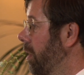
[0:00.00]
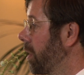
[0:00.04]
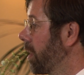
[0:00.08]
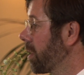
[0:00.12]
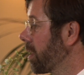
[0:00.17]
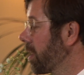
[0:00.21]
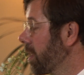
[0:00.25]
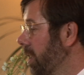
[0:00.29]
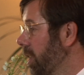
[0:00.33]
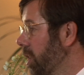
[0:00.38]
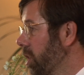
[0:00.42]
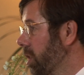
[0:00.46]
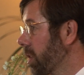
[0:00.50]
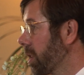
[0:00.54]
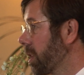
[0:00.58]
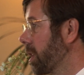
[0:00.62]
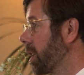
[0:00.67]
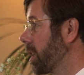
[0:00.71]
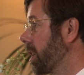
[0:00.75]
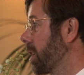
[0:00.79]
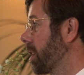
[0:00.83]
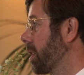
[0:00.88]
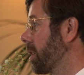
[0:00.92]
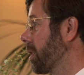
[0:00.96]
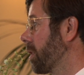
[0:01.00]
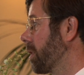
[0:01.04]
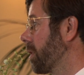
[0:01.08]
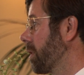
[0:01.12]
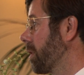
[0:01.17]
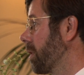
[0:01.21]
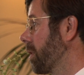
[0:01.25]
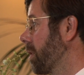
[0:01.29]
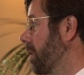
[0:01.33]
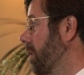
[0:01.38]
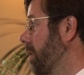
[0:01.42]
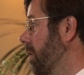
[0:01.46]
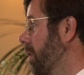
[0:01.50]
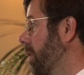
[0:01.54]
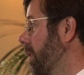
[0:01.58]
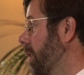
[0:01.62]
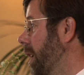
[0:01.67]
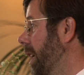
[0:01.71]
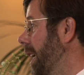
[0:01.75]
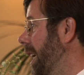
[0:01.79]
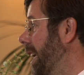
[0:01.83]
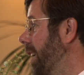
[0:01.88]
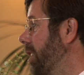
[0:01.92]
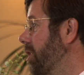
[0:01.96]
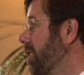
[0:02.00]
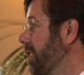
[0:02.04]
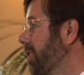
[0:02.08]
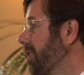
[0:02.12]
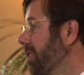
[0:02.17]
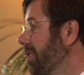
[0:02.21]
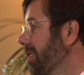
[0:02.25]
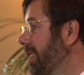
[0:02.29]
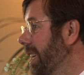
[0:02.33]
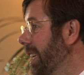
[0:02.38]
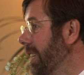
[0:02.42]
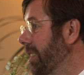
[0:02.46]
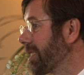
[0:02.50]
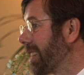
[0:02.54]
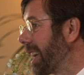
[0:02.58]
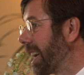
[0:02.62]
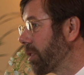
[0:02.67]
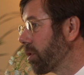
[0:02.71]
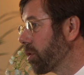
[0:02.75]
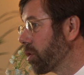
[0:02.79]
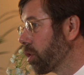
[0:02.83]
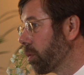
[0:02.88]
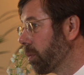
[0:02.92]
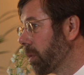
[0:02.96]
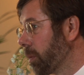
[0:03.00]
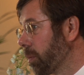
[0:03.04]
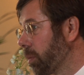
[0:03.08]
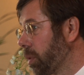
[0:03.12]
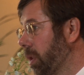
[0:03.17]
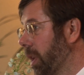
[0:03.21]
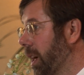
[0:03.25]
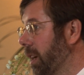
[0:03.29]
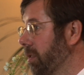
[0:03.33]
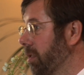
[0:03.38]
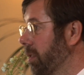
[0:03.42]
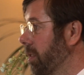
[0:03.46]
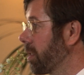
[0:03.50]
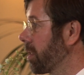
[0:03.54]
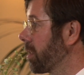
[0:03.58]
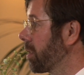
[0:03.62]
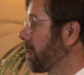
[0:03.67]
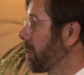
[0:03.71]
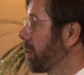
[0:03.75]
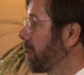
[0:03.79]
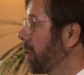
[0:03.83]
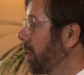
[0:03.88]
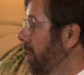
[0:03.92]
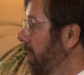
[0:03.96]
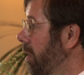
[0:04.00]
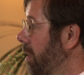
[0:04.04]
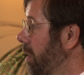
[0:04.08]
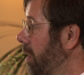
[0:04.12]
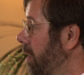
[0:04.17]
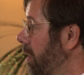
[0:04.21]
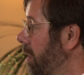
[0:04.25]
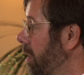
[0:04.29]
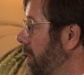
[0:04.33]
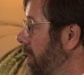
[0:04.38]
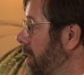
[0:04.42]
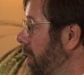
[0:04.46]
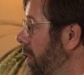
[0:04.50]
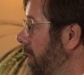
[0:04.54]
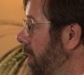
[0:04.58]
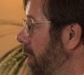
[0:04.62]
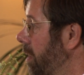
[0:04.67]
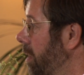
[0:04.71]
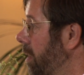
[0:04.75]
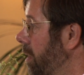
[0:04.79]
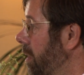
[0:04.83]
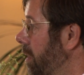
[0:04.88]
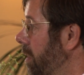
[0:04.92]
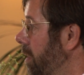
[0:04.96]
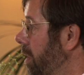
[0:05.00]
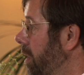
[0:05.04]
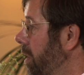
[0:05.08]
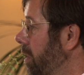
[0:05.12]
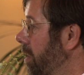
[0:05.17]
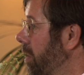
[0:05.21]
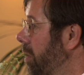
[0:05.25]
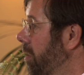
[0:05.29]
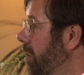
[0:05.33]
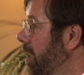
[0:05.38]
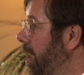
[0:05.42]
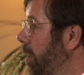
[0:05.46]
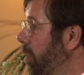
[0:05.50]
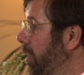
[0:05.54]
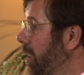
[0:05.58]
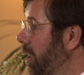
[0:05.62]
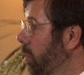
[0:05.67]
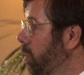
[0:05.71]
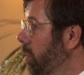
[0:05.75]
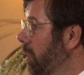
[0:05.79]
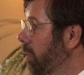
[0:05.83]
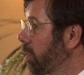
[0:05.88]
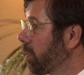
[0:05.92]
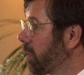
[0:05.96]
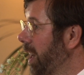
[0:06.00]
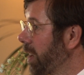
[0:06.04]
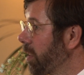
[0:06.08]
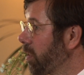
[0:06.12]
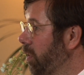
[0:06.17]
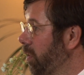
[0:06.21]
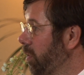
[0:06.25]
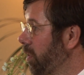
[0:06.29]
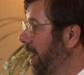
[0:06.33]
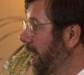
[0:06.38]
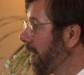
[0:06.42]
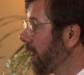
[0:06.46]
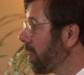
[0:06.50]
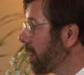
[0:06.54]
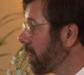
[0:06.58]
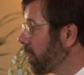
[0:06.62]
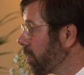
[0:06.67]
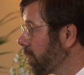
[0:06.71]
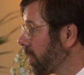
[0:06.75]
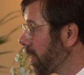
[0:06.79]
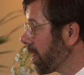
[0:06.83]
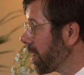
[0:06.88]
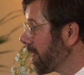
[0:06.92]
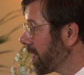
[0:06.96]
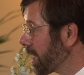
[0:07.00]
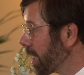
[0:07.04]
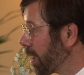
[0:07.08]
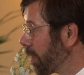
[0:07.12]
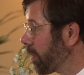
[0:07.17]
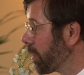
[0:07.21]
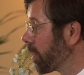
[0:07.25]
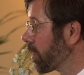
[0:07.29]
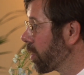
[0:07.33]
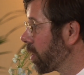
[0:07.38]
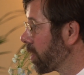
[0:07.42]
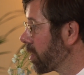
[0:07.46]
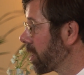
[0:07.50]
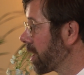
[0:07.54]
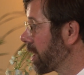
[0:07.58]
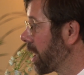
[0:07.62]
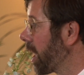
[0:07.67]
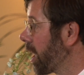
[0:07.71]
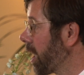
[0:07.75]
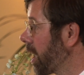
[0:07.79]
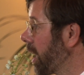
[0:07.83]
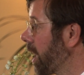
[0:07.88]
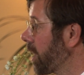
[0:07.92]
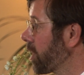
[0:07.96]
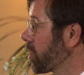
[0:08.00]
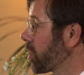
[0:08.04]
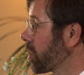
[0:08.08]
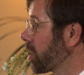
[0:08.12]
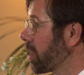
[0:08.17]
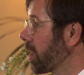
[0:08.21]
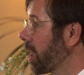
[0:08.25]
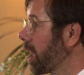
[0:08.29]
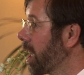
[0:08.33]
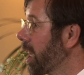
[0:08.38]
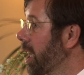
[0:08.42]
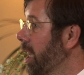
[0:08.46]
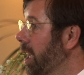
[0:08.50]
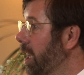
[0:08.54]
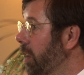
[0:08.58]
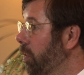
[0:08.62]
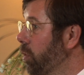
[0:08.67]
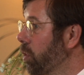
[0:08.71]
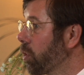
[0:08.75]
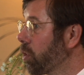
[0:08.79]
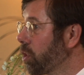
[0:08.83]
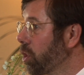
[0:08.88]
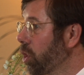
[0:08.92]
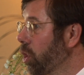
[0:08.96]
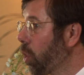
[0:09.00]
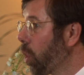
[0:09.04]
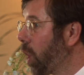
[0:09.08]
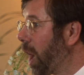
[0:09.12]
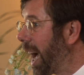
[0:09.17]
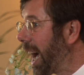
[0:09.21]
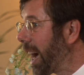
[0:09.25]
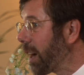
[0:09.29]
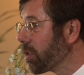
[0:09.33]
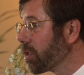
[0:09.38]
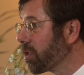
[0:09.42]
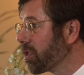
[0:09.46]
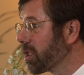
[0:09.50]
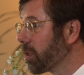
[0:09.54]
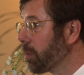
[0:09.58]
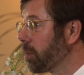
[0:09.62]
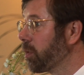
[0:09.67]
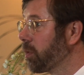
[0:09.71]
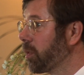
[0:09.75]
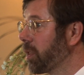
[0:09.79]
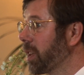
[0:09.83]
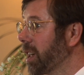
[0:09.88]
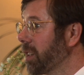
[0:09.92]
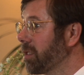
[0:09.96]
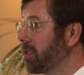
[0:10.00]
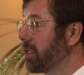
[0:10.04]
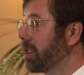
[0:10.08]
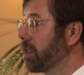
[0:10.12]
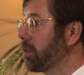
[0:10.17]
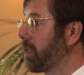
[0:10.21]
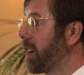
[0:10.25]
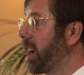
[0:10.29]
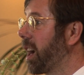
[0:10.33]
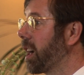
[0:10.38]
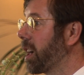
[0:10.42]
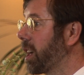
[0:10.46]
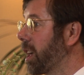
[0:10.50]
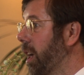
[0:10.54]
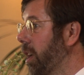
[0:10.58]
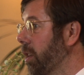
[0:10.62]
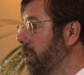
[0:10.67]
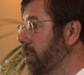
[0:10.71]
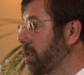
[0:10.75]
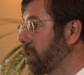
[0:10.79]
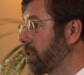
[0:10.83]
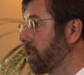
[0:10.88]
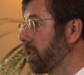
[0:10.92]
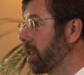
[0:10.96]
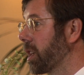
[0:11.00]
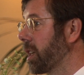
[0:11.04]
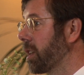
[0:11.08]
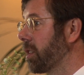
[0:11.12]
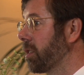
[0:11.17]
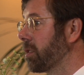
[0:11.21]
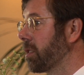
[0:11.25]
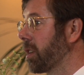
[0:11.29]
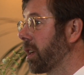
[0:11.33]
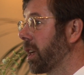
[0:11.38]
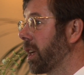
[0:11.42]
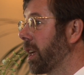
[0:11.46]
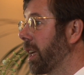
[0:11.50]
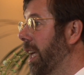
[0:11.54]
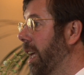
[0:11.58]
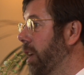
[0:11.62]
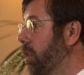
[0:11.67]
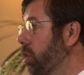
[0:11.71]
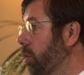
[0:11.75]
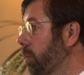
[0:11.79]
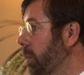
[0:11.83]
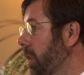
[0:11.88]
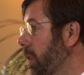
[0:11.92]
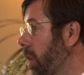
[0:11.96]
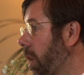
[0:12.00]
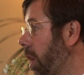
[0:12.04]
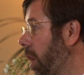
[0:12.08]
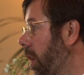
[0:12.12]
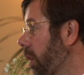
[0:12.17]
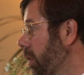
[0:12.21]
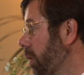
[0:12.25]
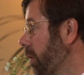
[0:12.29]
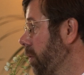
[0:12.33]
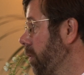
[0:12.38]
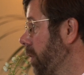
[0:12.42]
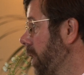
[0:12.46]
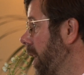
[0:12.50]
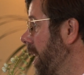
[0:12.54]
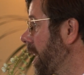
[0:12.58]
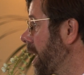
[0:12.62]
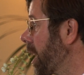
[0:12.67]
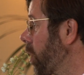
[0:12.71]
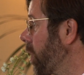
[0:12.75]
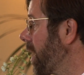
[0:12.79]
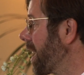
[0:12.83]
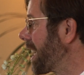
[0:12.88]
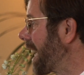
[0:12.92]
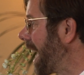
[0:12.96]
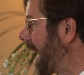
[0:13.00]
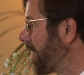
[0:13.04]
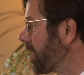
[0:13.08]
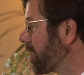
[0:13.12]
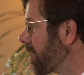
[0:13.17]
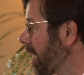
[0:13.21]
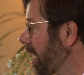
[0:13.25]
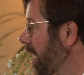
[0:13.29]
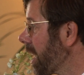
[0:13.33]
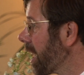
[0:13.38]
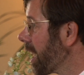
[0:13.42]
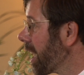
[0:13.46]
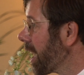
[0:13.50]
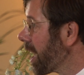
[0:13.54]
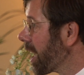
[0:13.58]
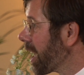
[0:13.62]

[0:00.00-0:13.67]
Not initially. It just needs us to be present. This is something we find very, very difficult in our culture. If you knew how subversive our culture is, it would be horrifying you. It has